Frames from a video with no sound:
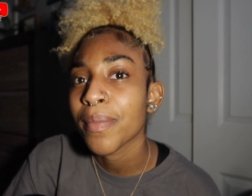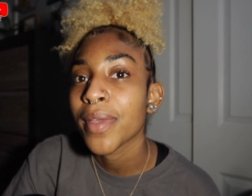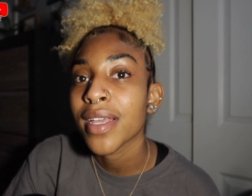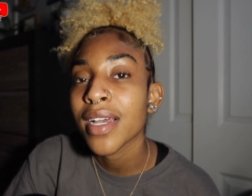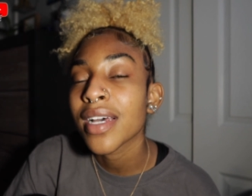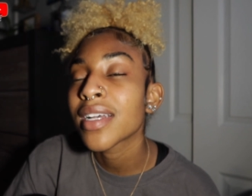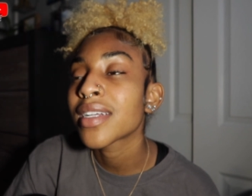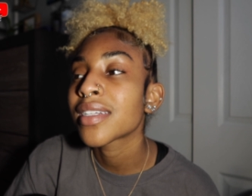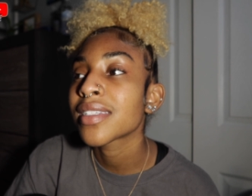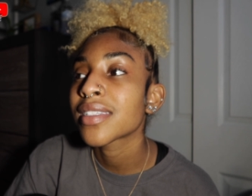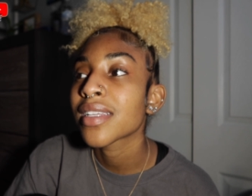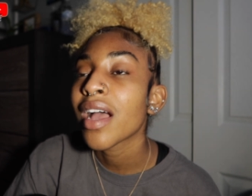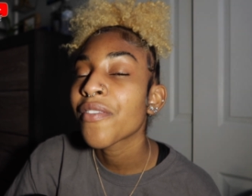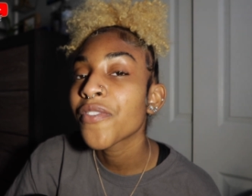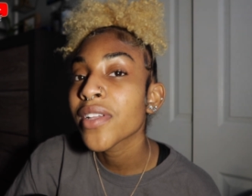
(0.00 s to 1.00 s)
because
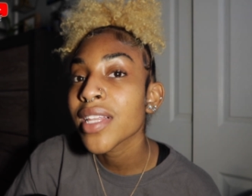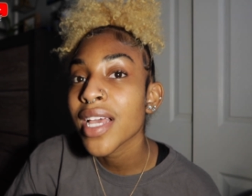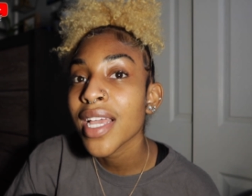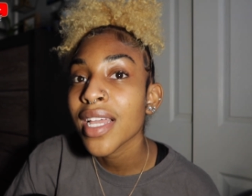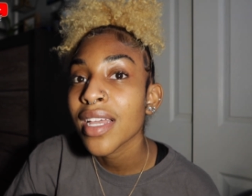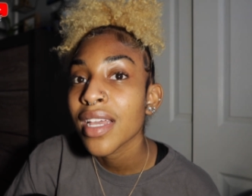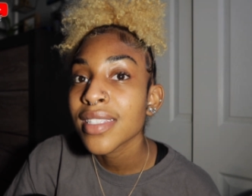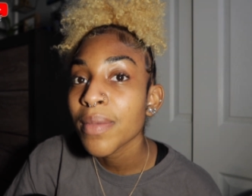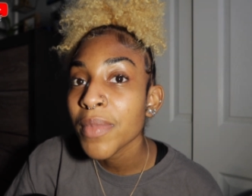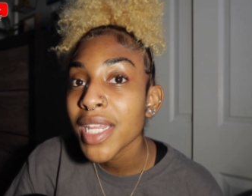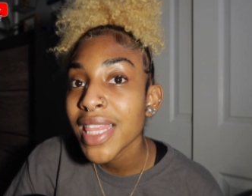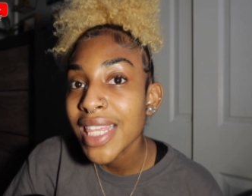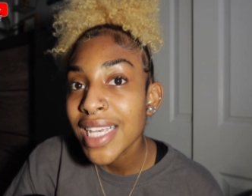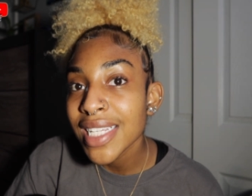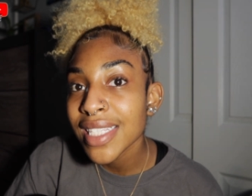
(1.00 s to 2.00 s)
I feel like some of
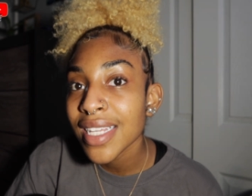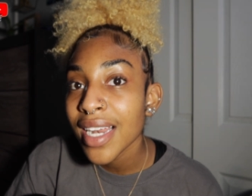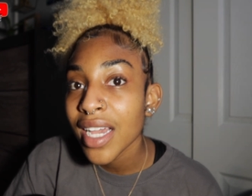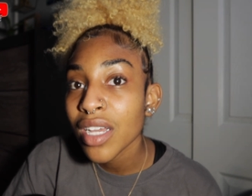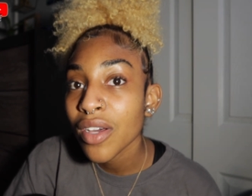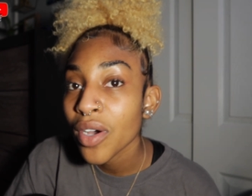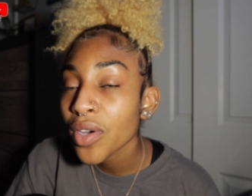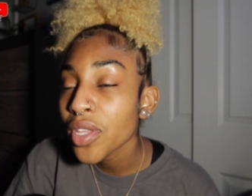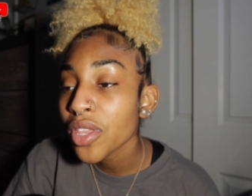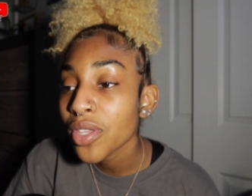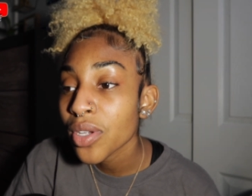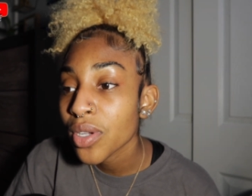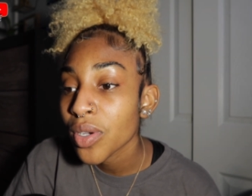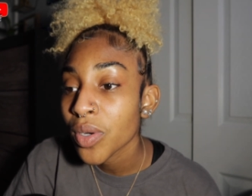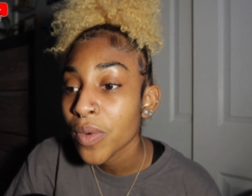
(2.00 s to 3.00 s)
the things that I go
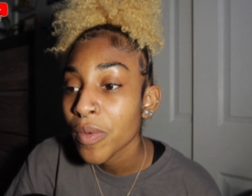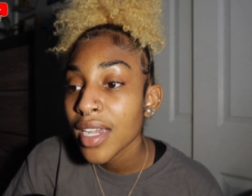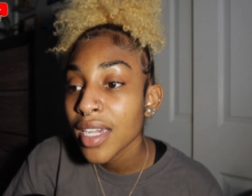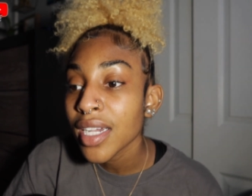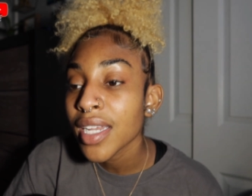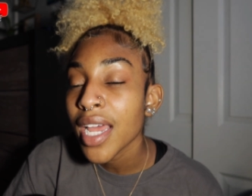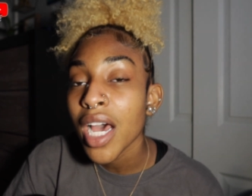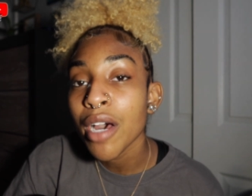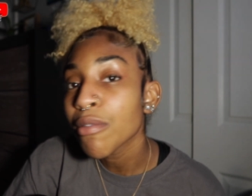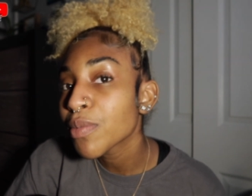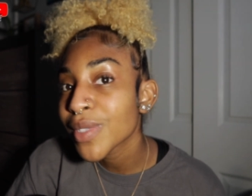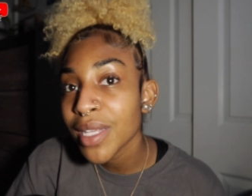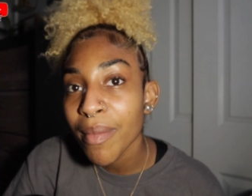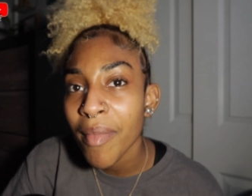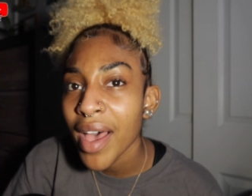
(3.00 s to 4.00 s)
through could help
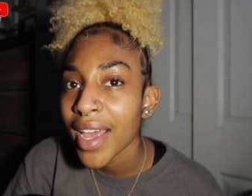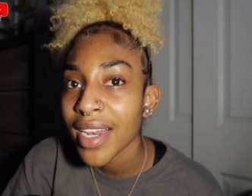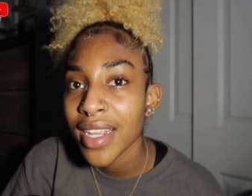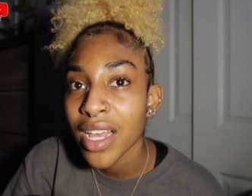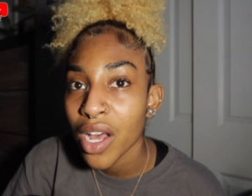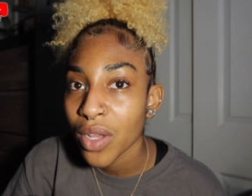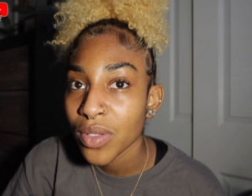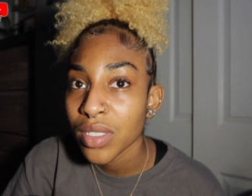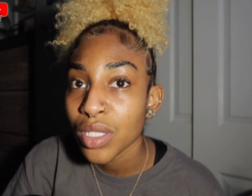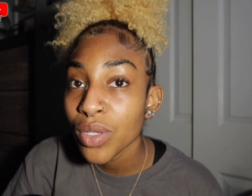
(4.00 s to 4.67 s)
somebody else.